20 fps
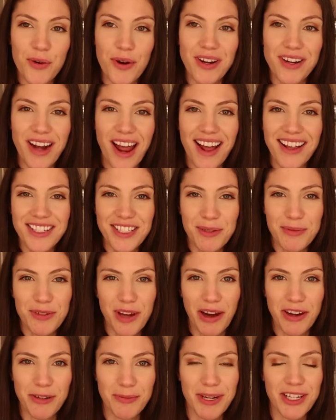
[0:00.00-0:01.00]
you are not
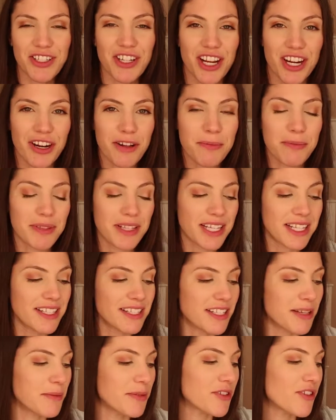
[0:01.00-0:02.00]
subscribed to my channel,
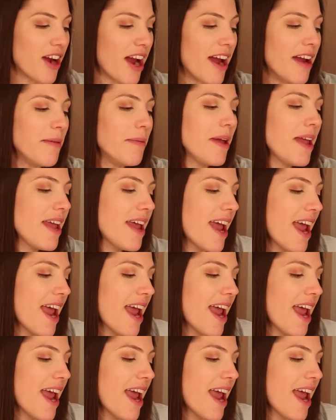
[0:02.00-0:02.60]
please subscribe